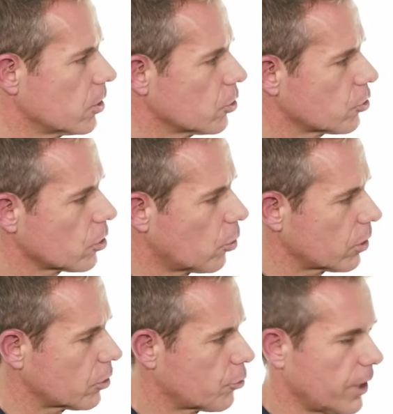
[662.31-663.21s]
So
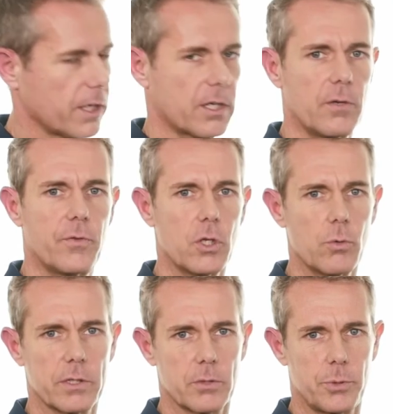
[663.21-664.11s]
critical for you
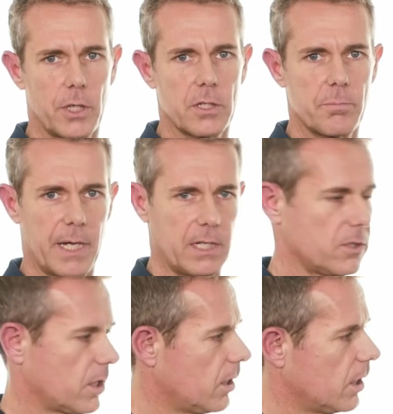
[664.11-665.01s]
as a project
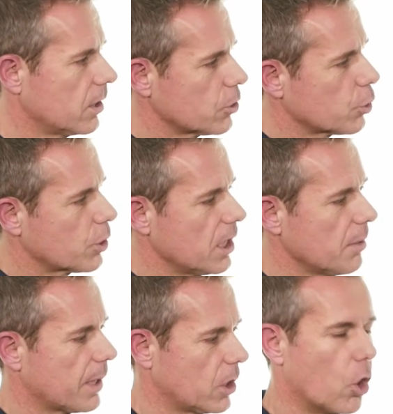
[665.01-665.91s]
manager to
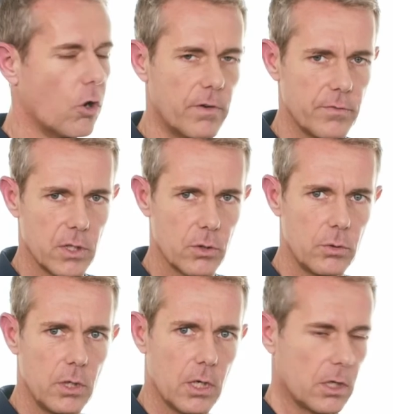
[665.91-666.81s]
keep an
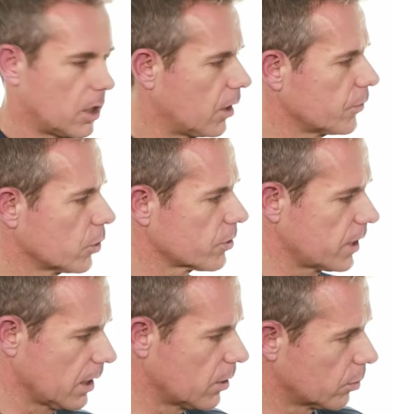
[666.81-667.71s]
overview of your
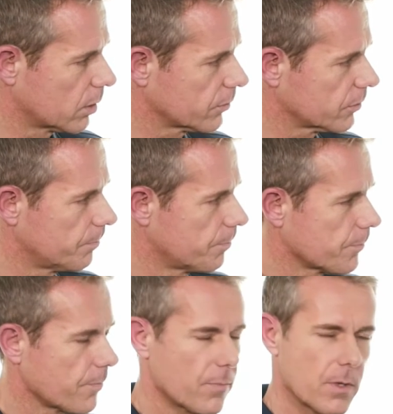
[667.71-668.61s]
stakeholders.
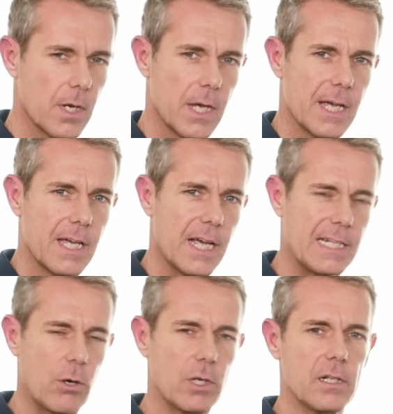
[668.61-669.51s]
And
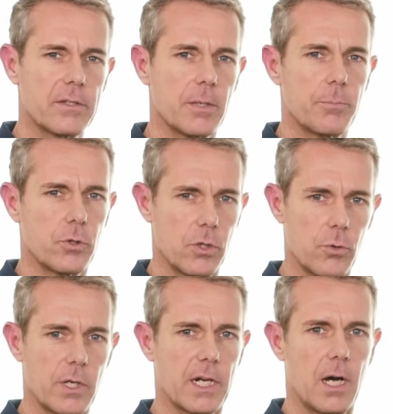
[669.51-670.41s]
now a little tip to you
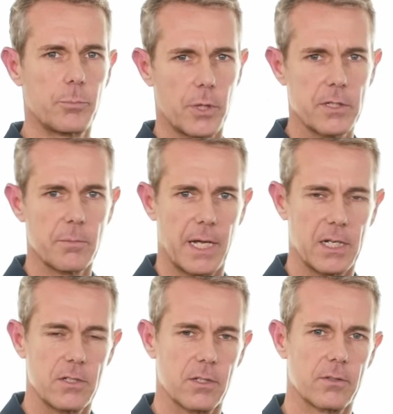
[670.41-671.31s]
that are project
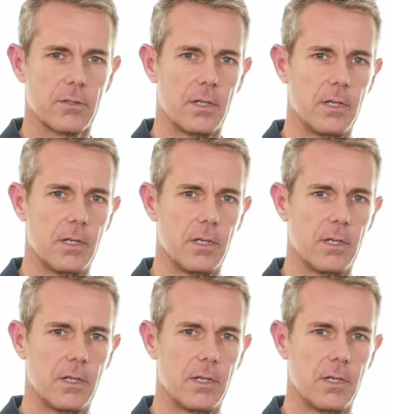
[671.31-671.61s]
managers.